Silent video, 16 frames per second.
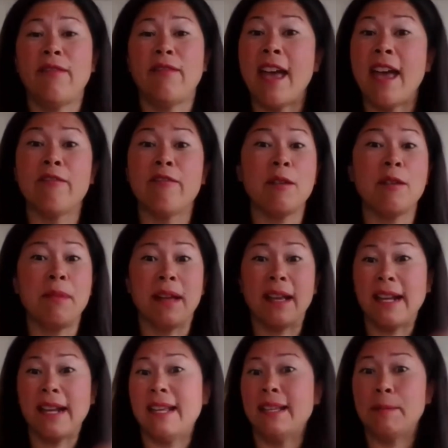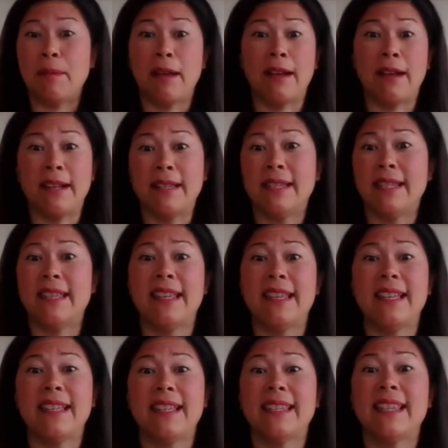if everybody is bought into
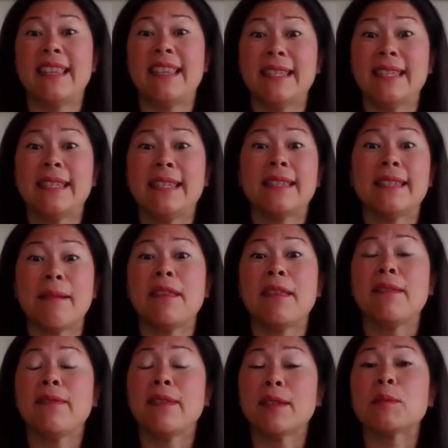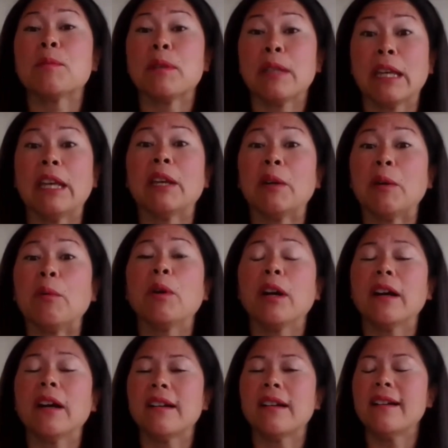this, then this is something that's really going to
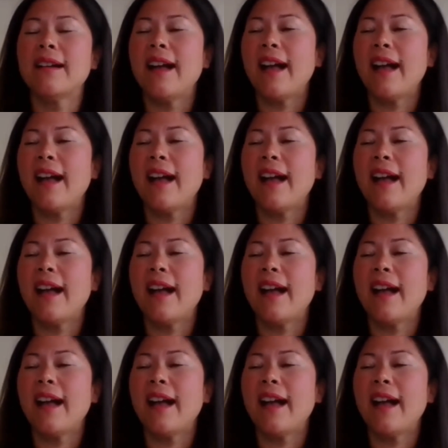work.